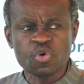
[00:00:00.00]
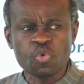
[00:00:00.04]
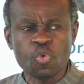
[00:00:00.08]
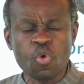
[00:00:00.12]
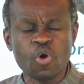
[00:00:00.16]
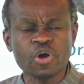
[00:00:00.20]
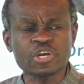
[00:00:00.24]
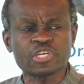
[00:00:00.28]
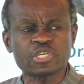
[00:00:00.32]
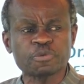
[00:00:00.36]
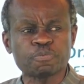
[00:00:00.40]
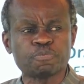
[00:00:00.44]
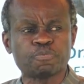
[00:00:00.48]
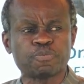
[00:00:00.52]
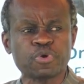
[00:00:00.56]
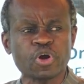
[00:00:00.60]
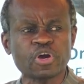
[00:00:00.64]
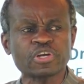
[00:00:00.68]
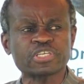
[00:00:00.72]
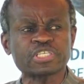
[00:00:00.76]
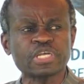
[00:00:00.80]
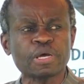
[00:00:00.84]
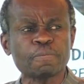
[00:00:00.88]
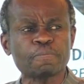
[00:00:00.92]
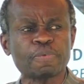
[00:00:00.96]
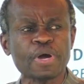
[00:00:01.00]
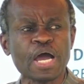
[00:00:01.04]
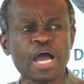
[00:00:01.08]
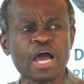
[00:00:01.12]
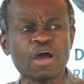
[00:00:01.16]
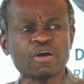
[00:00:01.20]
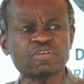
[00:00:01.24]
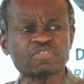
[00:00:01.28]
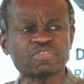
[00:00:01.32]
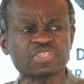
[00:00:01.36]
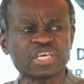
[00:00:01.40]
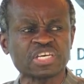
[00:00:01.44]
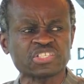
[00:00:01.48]
What brought
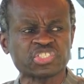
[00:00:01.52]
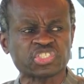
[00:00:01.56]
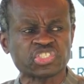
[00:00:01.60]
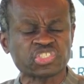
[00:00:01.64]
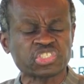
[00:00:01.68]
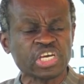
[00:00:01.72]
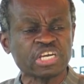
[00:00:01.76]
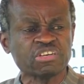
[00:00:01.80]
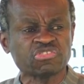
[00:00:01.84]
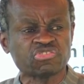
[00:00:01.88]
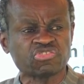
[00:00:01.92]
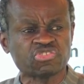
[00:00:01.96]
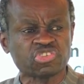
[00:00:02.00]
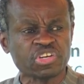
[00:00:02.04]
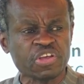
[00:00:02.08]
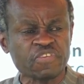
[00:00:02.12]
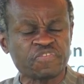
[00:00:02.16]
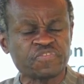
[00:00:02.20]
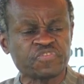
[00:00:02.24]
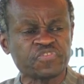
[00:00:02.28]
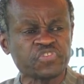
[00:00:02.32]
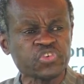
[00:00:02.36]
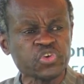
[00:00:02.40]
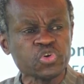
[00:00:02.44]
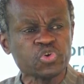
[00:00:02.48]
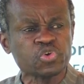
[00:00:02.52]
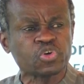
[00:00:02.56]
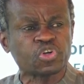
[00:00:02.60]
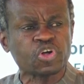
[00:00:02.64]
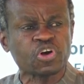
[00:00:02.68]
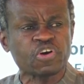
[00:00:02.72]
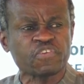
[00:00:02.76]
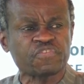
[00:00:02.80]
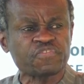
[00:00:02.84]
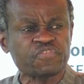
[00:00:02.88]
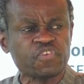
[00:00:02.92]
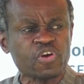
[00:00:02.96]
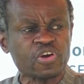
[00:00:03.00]
about the
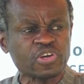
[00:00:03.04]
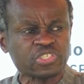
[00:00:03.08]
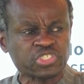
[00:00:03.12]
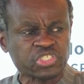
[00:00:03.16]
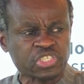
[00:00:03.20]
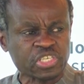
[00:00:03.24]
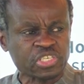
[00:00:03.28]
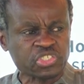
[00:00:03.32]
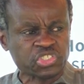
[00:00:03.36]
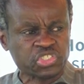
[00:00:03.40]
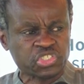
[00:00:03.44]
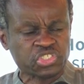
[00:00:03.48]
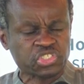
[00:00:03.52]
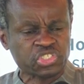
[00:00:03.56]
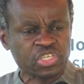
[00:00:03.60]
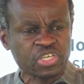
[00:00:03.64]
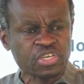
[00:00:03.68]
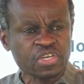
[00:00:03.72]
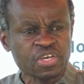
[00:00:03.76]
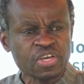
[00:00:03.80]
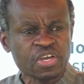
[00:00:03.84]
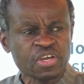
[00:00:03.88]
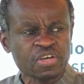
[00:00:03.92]
centrifugal forces